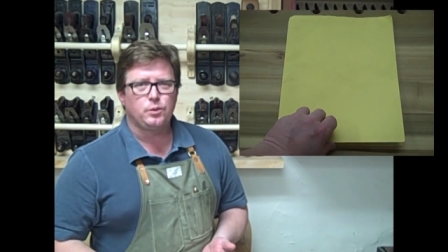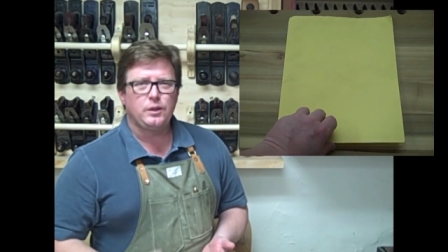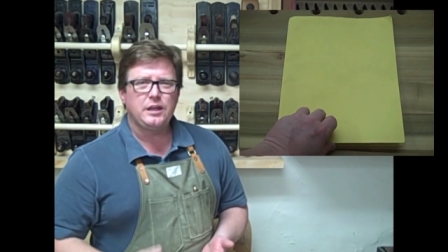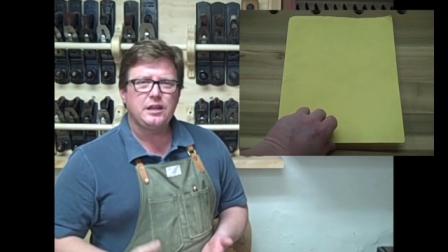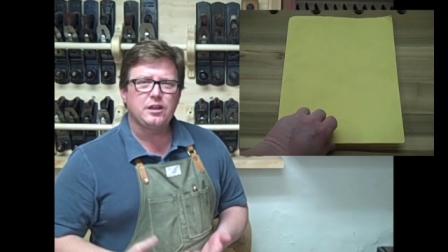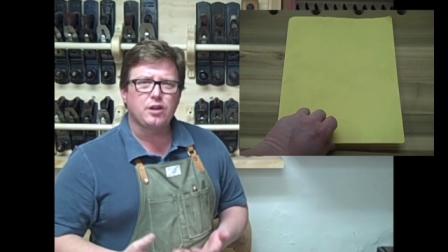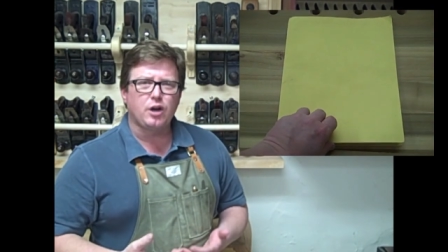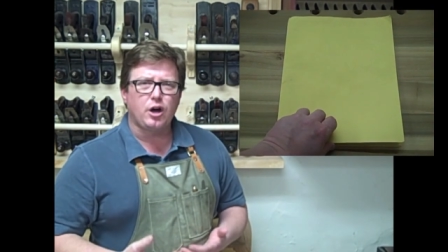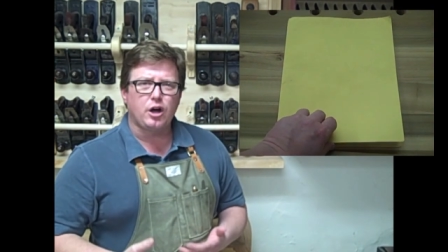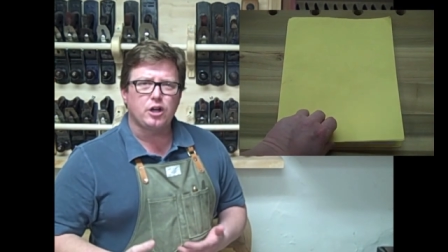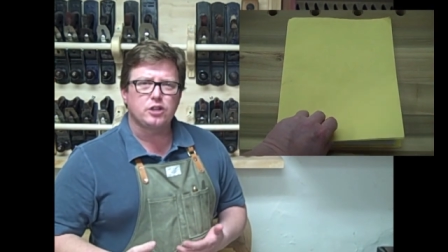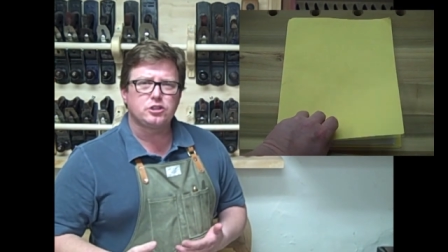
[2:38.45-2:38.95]
we
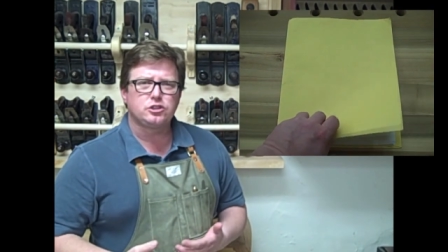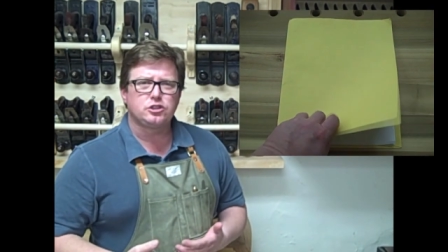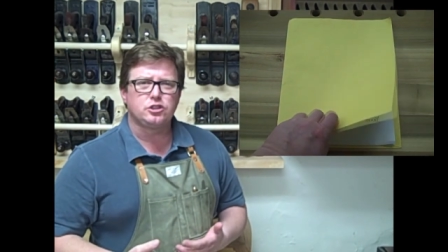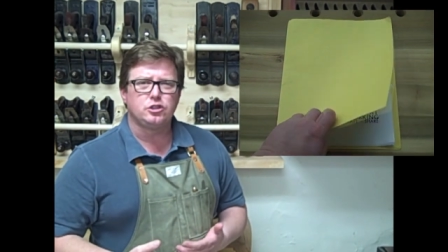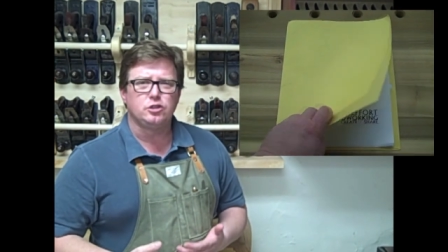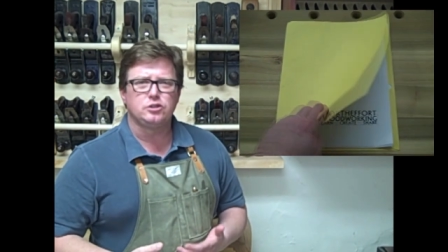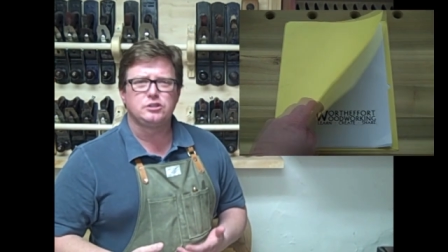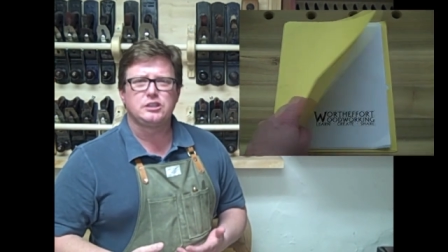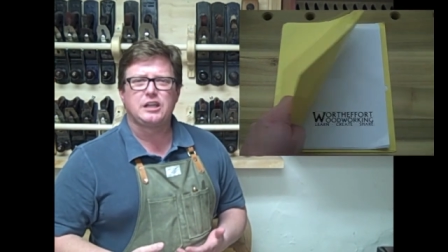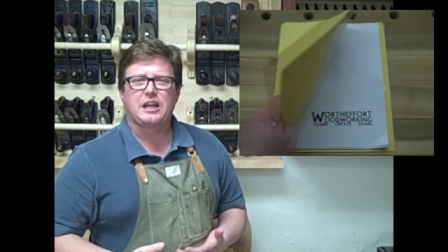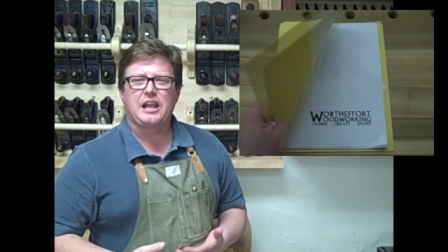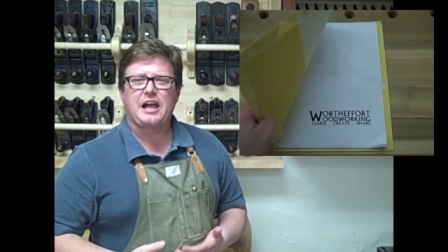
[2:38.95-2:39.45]
launched
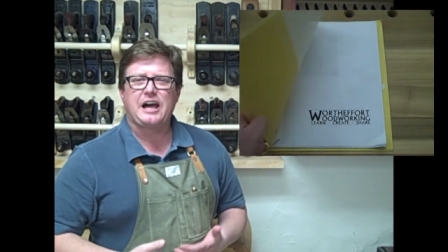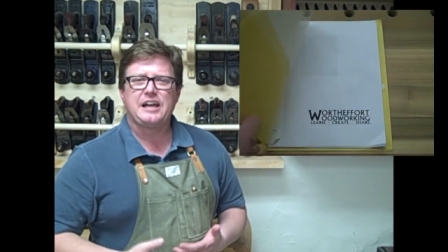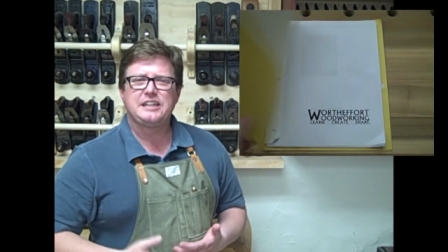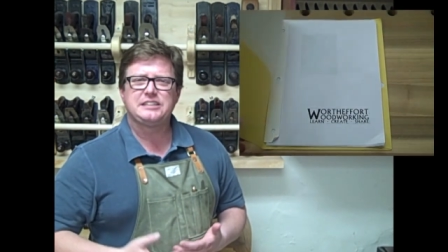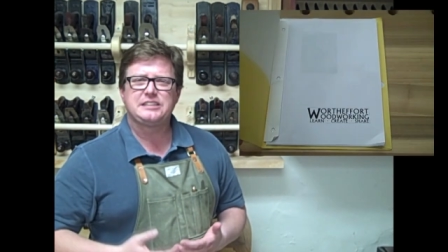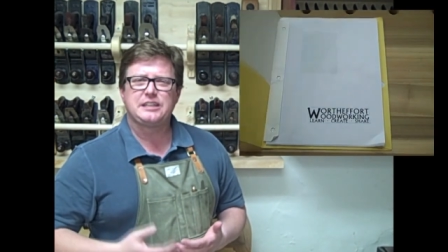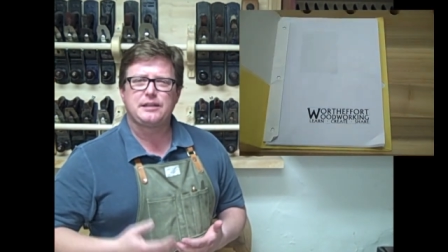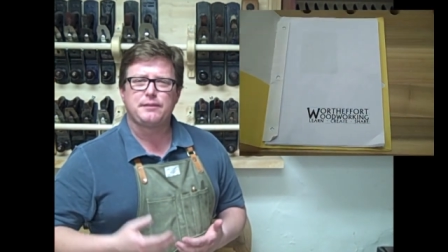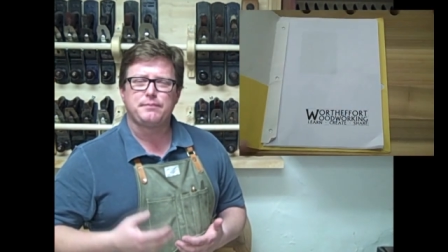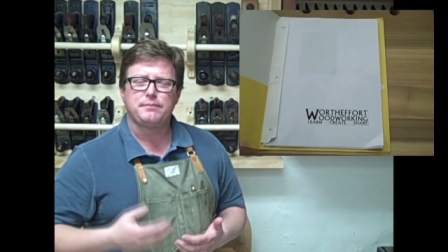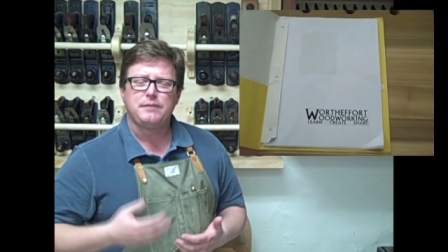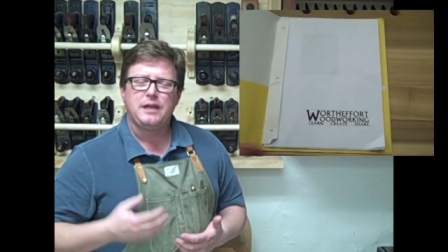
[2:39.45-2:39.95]

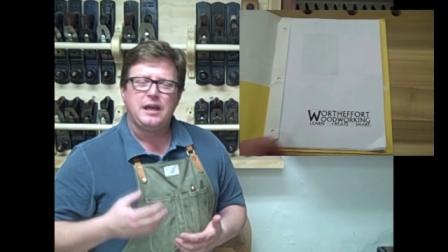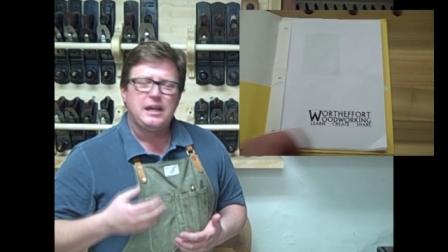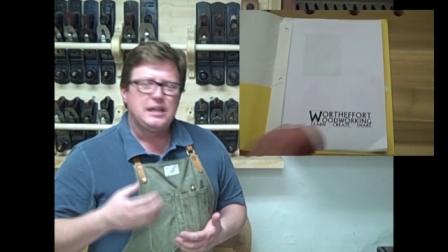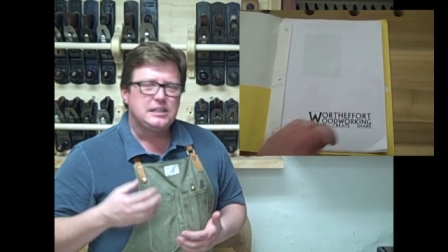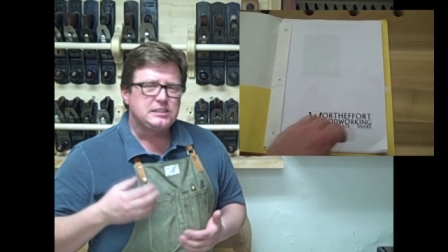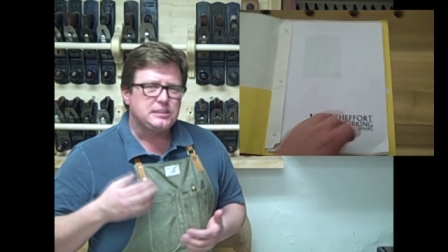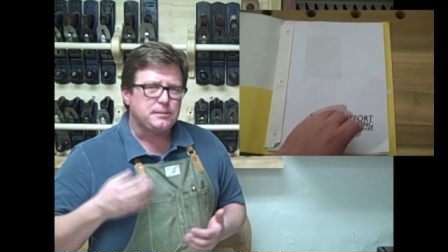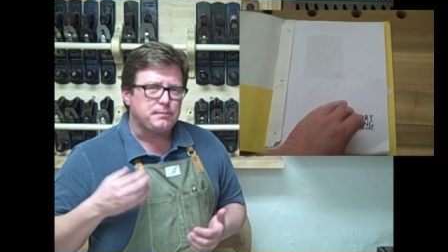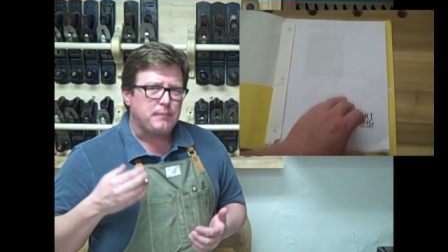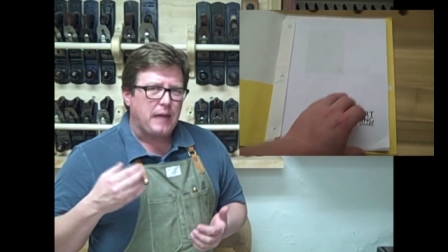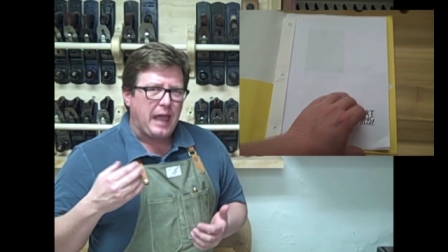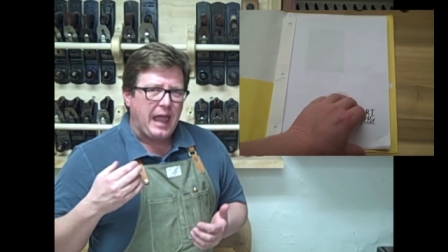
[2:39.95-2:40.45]
utilizing
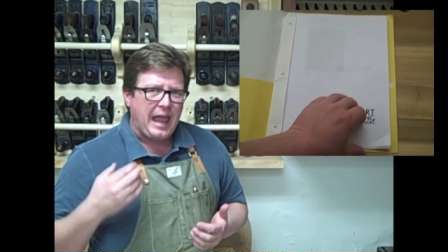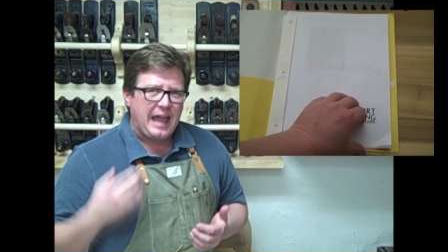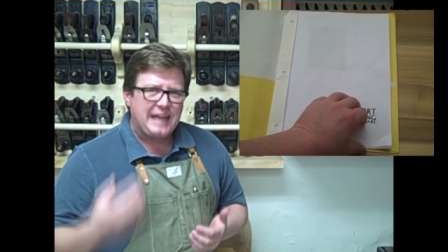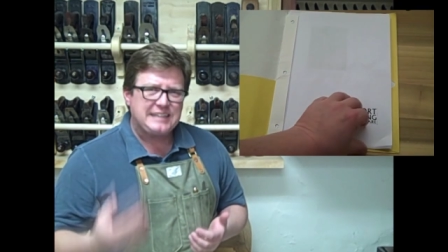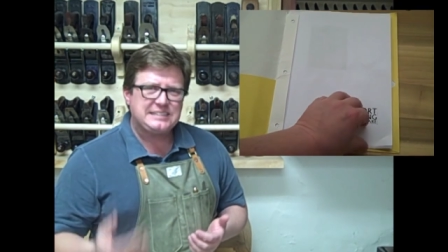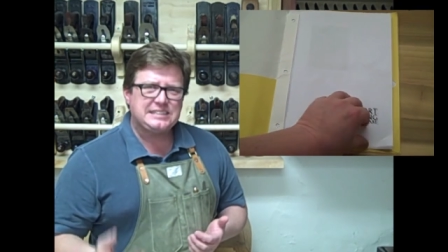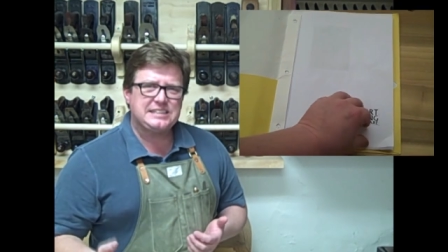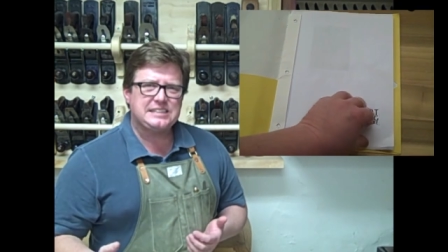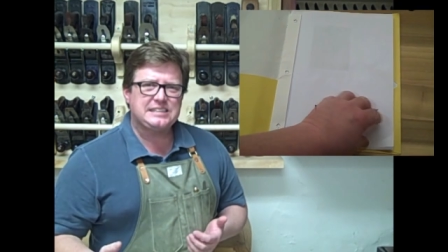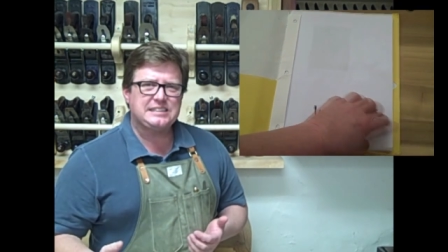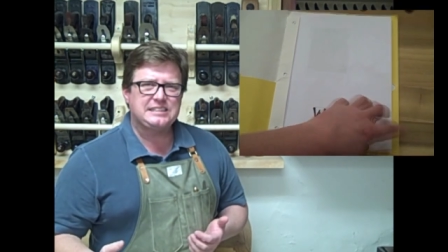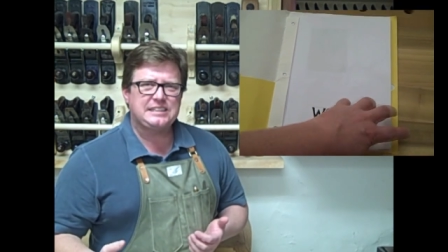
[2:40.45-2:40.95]
some
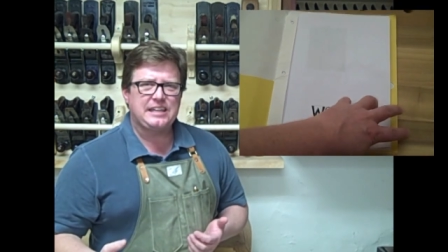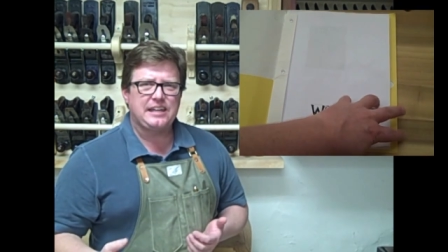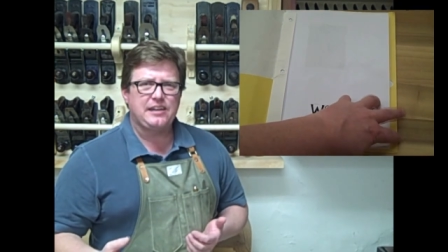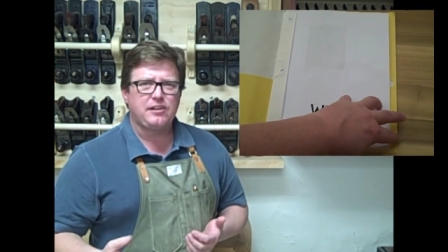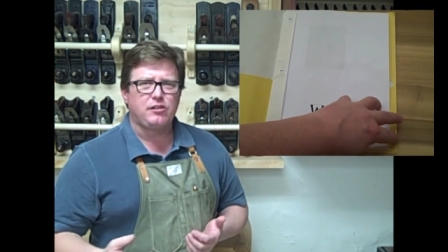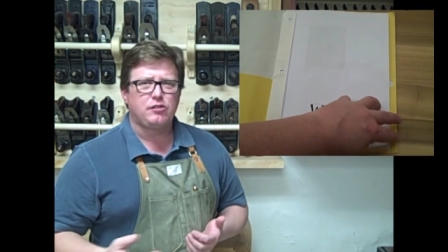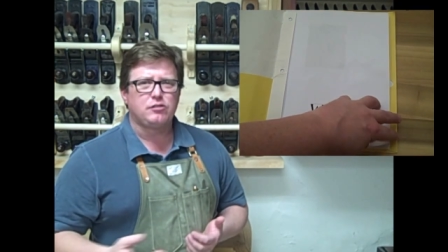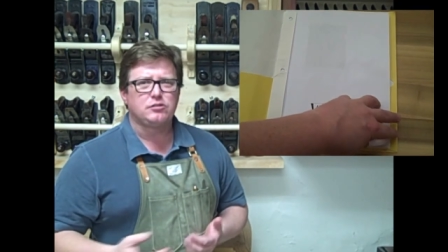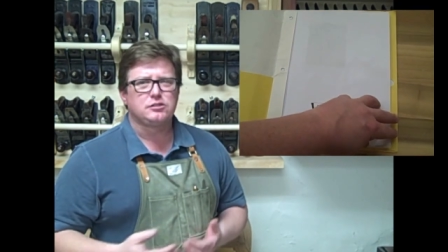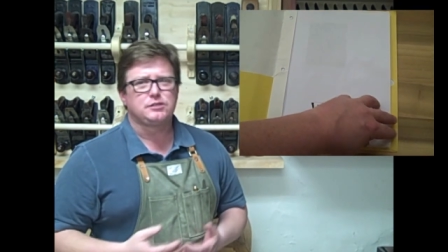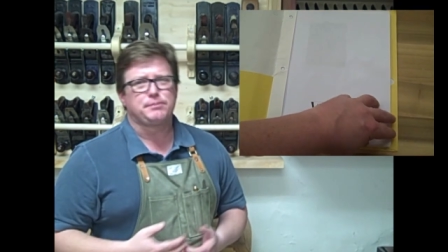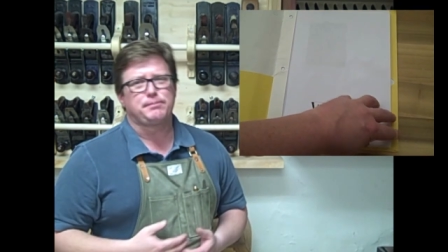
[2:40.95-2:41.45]
asset
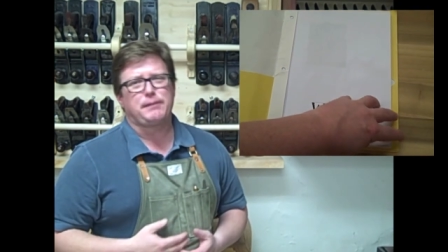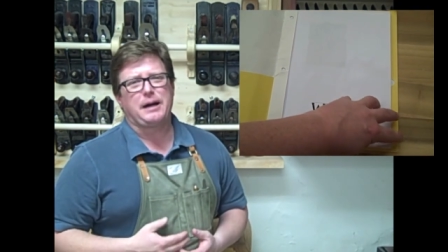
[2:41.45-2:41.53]
sales,